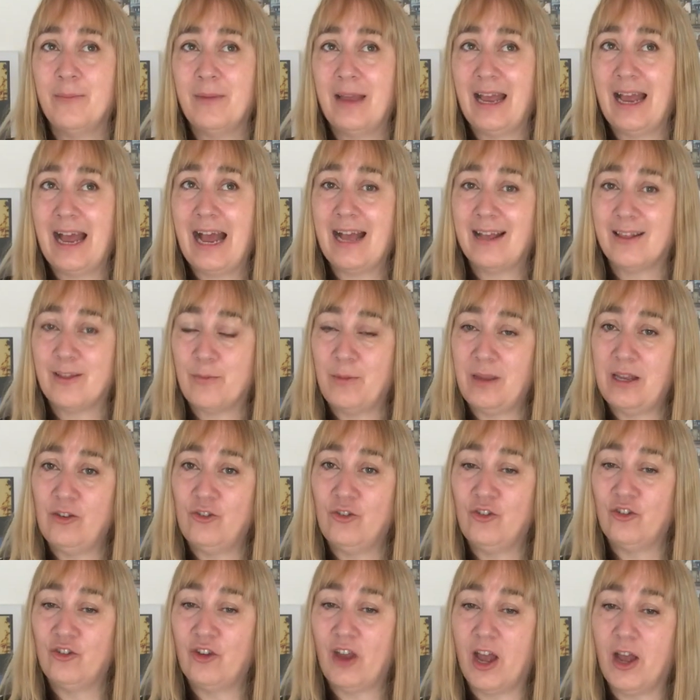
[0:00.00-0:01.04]
It has been
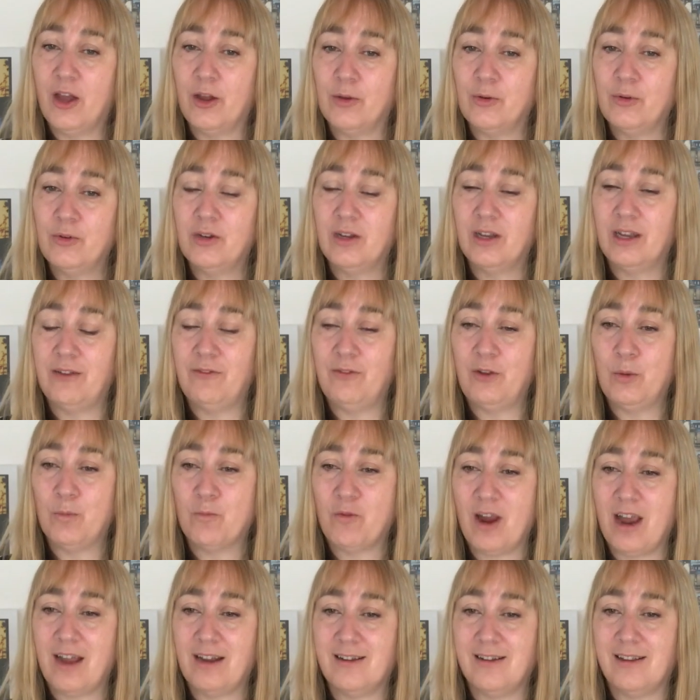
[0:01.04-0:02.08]
shown, if you
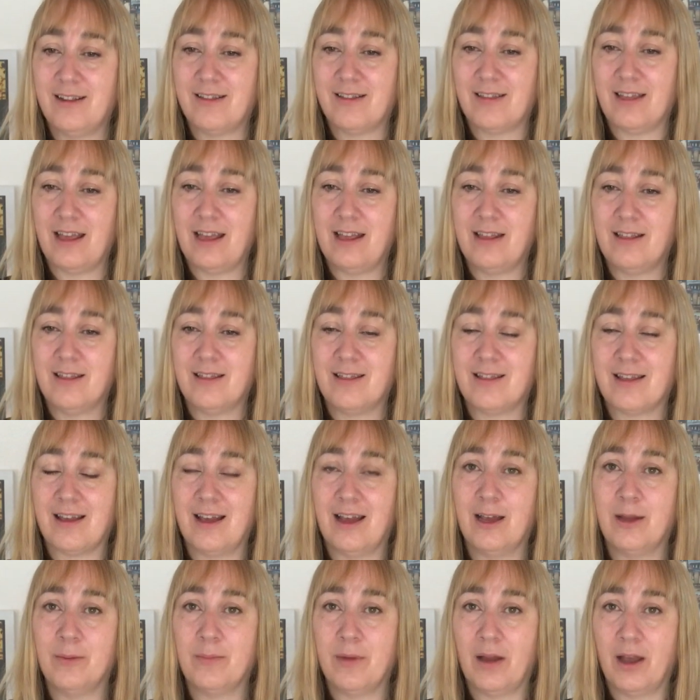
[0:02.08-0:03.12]
practice this
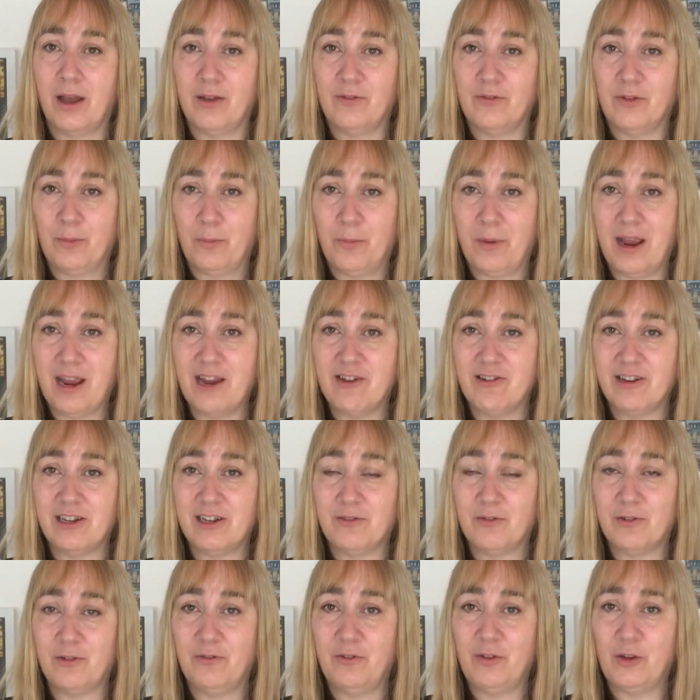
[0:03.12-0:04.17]
over a period
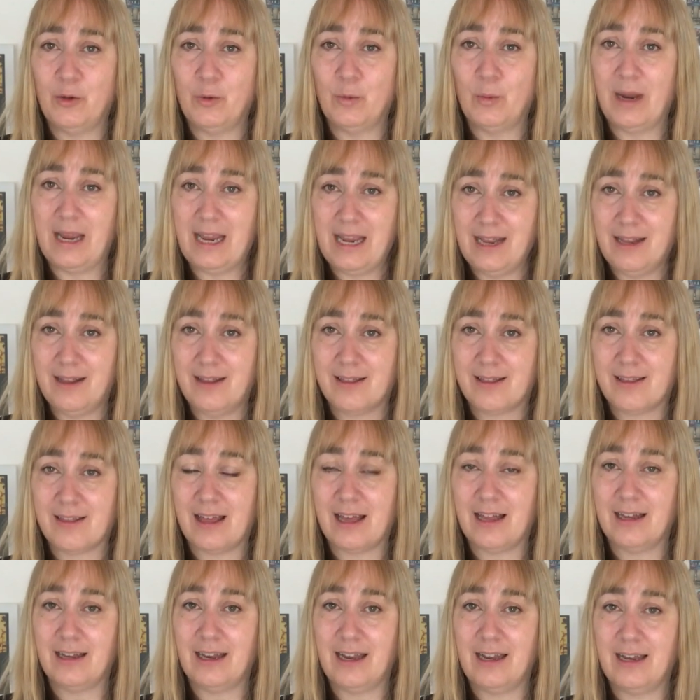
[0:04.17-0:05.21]
of a few weeks,
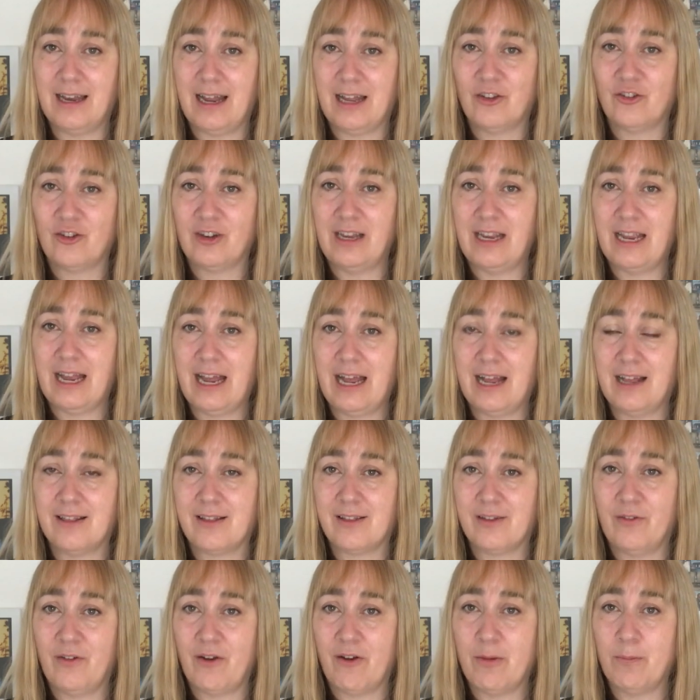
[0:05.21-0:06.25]
that it actually
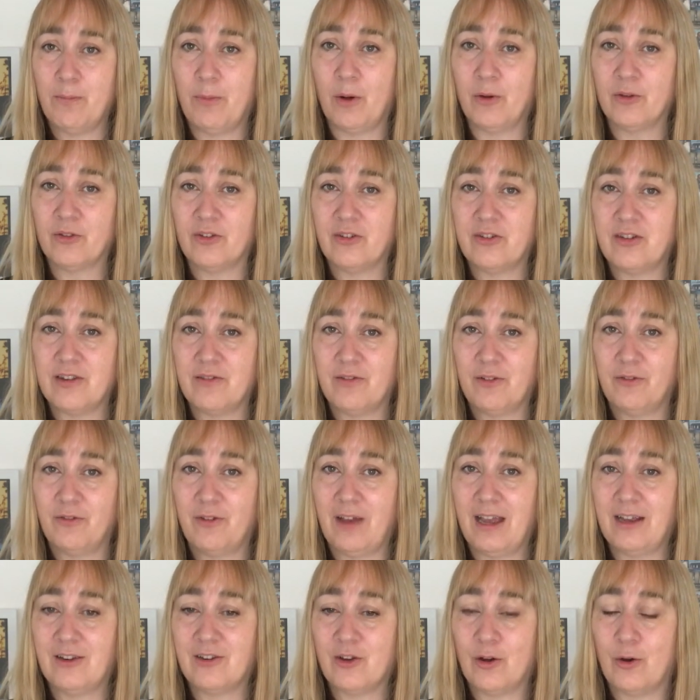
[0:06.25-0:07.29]
has a very positive
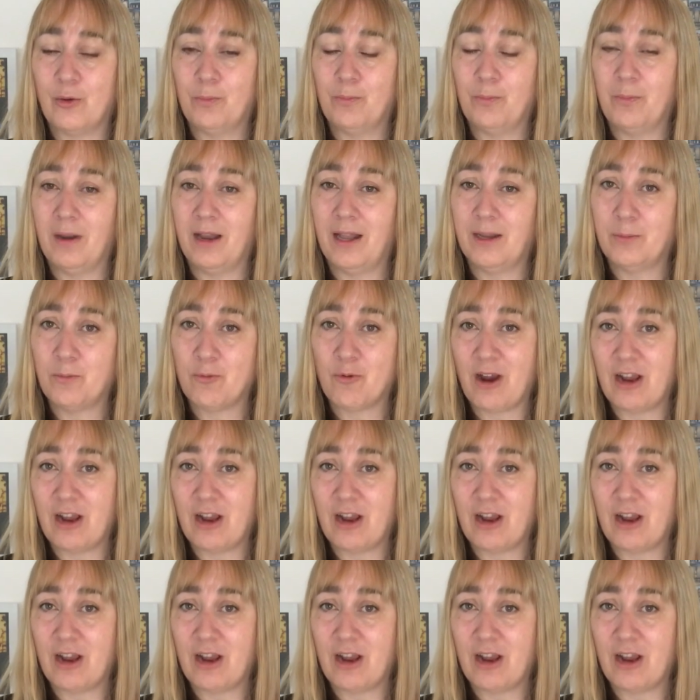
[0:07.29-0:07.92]
effect on blood